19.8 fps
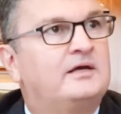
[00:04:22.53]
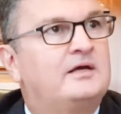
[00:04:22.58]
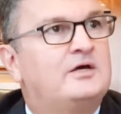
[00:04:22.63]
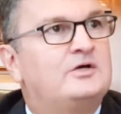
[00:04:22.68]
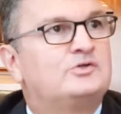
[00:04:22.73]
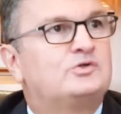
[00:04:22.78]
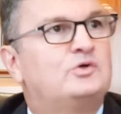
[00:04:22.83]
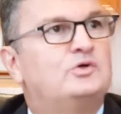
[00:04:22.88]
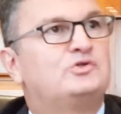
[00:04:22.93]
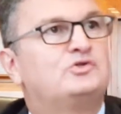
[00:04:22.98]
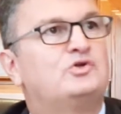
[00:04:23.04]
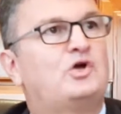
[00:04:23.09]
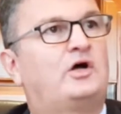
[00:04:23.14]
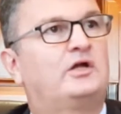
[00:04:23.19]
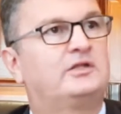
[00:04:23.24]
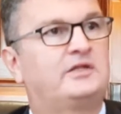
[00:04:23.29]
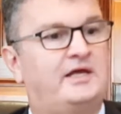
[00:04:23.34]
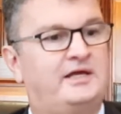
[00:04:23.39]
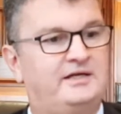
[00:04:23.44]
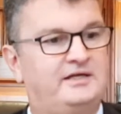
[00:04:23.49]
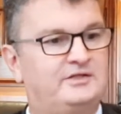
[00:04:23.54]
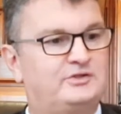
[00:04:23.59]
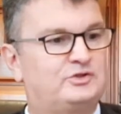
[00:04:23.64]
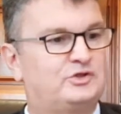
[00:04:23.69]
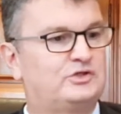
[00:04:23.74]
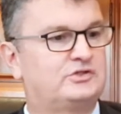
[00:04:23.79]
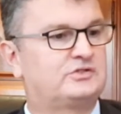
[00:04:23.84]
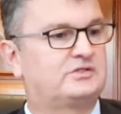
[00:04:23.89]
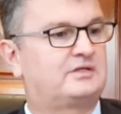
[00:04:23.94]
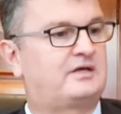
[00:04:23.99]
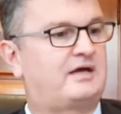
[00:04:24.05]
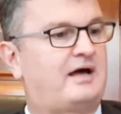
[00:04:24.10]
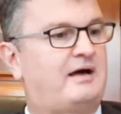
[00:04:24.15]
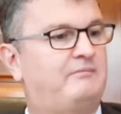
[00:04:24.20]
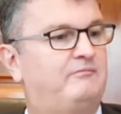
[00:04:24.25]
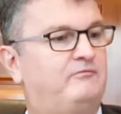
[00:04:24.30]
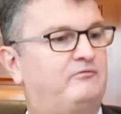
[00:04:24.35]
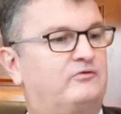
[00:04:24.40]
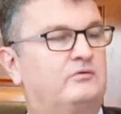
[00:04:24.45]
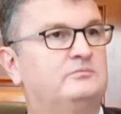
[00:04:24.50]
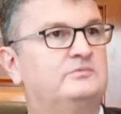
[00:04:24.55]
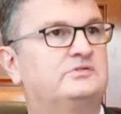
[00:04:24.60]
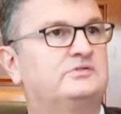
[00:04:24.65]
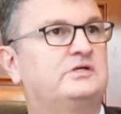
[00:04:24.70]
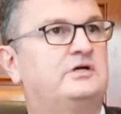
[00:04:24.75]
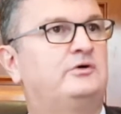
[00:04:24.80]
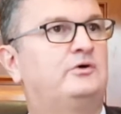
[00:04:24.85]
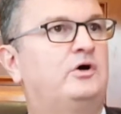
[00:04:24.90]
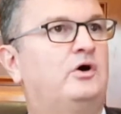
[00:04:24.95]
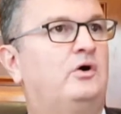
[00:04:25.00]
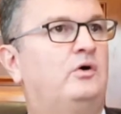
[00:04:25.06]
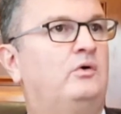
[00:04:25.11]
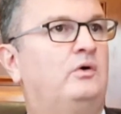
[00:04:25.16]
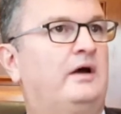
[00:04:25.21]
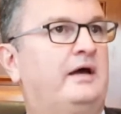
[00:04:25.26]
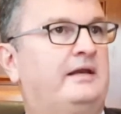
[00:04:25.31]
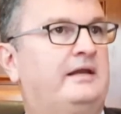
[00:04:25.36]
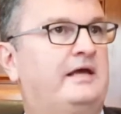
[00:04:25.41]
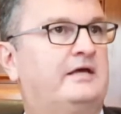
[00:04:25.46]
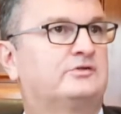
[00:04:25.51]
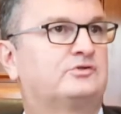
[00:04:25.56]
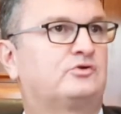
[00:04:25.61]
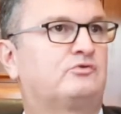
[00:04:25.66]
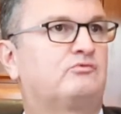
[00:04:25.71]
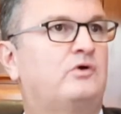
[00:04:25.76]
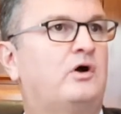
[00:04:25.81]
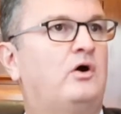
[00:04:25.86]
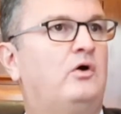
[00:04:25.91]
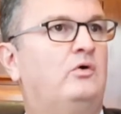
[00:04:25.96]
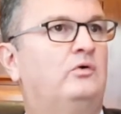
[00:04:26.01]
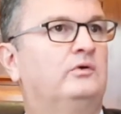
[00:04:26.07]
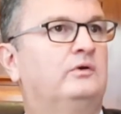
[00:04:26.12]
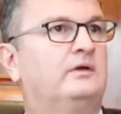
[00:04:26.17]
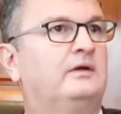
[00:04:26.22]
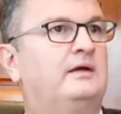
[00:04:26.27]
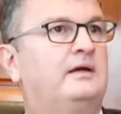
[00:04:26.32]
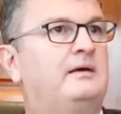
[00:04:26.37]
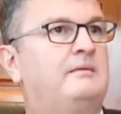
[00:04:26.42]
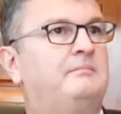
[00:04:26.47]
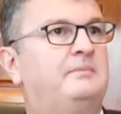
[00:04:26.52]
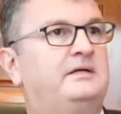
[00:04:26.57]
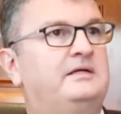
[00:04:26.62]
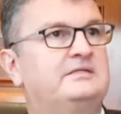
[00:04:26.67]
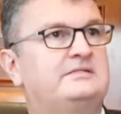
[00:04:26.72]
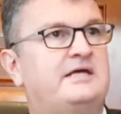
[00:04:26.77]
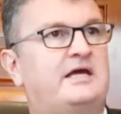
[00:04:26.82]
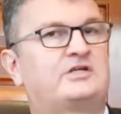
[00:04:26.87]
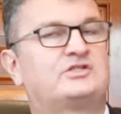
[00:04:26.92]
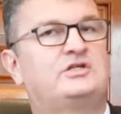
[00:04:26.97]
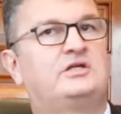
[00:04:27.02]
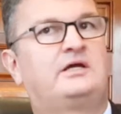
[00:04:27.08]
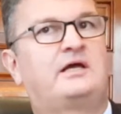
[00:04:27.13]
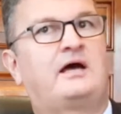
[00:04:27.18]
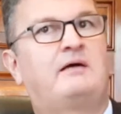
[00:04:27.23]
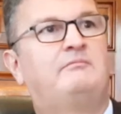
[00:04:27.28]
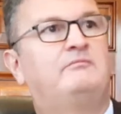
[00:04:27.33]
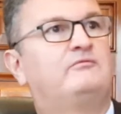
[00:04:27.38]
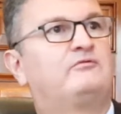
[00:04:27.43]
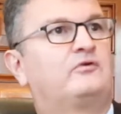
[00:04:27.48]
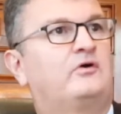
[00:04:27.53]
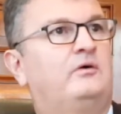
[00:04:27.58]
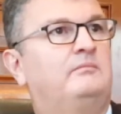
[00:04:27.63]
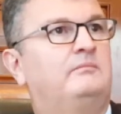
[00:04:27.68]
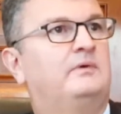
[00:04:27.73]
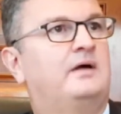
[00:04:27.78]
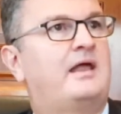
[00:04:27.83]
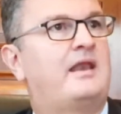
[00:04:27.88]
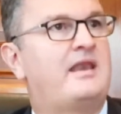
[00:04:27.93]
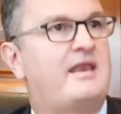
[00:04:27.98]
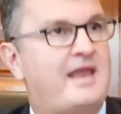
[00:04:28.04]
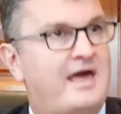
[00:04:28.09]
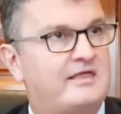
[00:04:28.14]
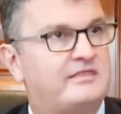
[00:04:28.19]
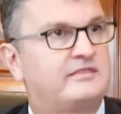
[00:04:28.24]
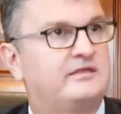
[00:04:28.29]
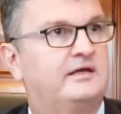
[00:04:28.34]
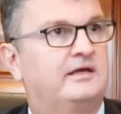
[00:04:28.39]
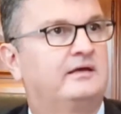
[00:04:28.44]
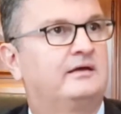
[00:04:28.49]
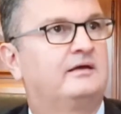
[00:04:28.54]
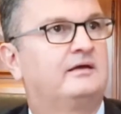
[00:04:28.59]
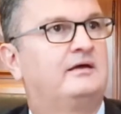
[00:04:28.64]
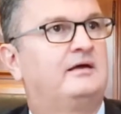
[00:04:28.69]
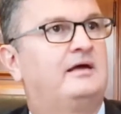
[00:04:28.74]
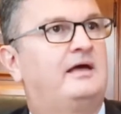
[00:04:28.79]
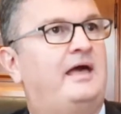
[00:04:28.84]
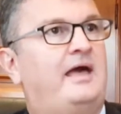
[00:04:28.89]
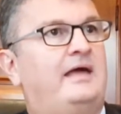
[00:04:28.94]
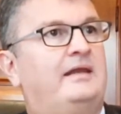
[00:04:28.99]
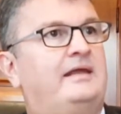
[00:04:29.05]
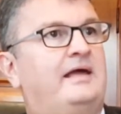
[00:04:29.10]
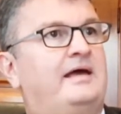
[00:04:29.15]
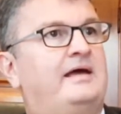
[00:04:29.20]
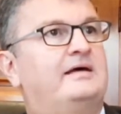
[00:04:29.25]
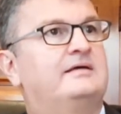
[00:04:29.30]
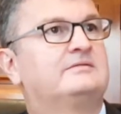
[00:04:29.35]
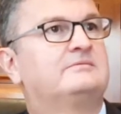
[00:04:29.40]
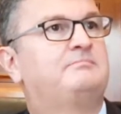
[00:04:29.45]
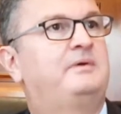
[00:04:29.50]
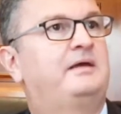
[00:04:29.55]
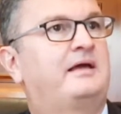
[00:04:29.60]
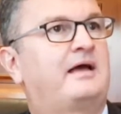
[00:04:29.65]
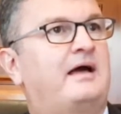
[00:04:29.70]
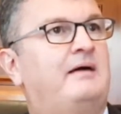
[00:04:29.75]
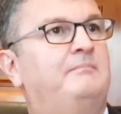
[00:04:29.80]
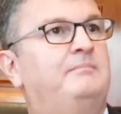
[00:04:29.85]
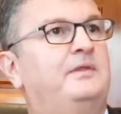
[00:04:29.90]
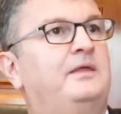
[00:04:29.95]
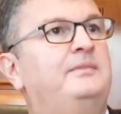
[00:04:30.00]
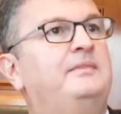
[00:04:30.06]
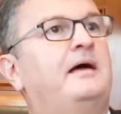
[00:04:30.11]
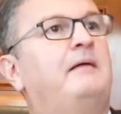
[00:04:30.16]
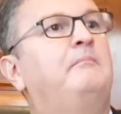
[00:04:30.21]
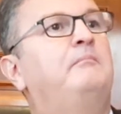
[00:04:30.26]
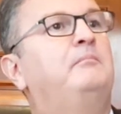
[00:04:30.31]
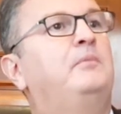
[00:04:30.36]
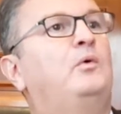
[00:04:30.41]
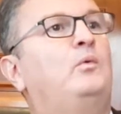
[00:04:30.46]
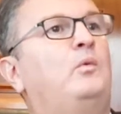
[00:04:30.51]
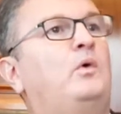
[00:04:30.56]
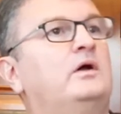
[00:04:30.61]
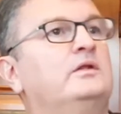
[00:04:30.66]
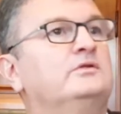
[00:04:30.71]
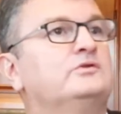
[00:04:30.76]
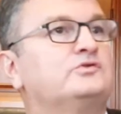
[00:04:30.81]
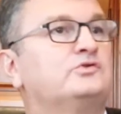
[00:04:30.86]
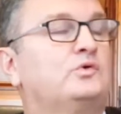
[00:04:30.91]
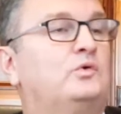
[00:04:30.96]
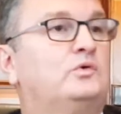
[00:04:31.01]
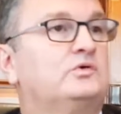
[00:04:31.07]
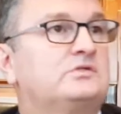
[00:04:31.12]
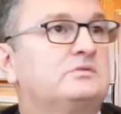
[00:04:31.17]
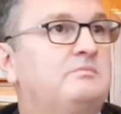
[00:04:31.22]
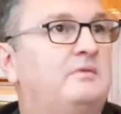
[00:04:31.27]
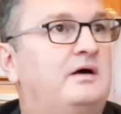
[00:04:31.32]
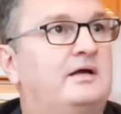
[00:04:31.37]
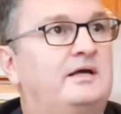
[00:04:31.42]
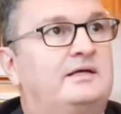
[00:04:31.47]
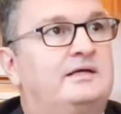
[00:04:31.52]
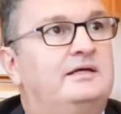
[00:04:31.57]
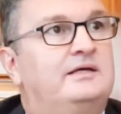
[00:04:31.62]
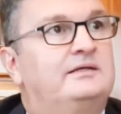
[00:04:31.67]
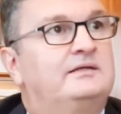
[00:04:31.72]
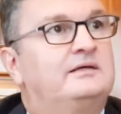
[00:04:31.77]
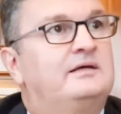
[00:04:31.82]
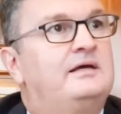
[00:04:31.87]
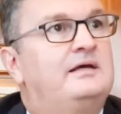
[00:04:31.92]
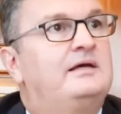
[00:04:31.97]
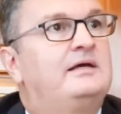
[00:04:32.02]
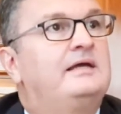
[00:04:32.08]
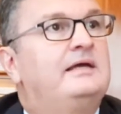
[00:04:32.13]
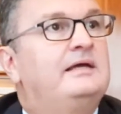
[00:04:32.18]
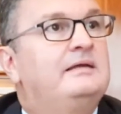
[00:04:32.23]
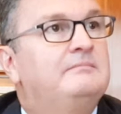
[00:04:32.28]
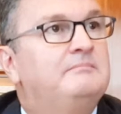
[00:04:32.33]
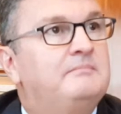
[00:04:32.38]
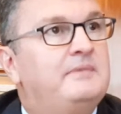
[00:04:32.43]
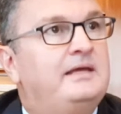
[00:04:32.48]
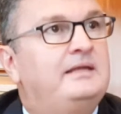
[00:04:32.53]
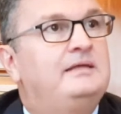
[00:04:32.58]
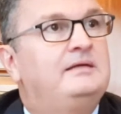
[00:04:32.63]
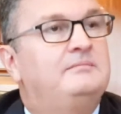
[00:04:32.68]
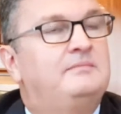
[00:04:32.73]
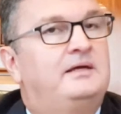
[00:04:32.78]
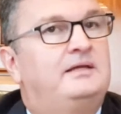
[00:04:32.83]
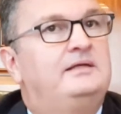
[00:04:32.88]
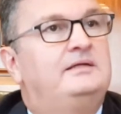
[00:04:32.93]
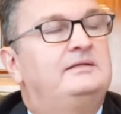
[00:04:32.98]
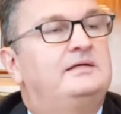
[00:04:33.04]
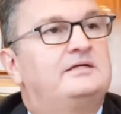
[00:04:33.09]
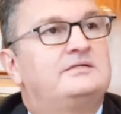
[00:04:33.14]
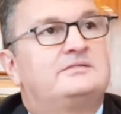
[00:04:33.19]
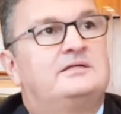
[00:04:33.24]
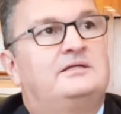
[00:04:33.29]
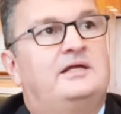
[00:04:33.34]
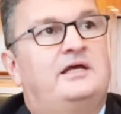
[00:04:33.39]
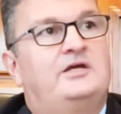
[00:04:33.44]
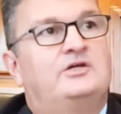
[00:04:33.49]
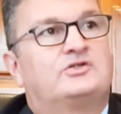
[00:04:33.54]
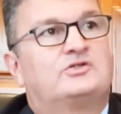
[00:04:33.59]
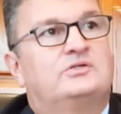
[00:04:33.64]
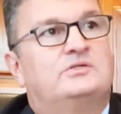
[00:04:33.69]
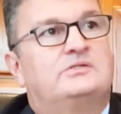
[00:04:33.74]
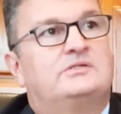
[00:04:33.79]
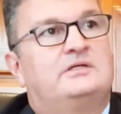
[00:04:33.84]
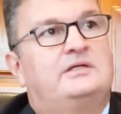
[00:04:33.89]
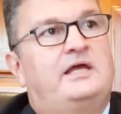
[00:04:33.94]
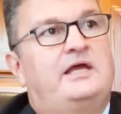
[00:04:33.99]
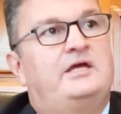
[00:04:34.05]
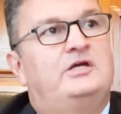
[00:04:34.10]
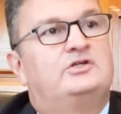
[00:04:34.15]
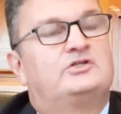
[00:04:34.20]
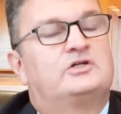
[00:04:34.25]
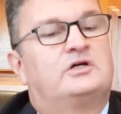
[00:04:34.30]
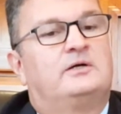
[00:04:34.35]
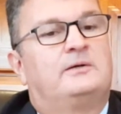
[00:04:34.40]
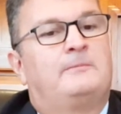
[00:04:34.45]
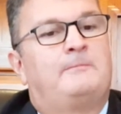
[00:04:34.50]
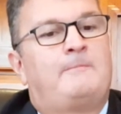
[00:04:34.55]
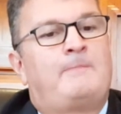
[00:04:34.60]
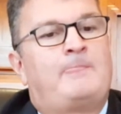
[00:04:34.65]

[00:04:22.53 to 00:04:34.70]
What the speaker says: So it's not that it just come from zero and has grown, but it's actually come from nothing and has become the number 1 source market in many, many destinations in Asia.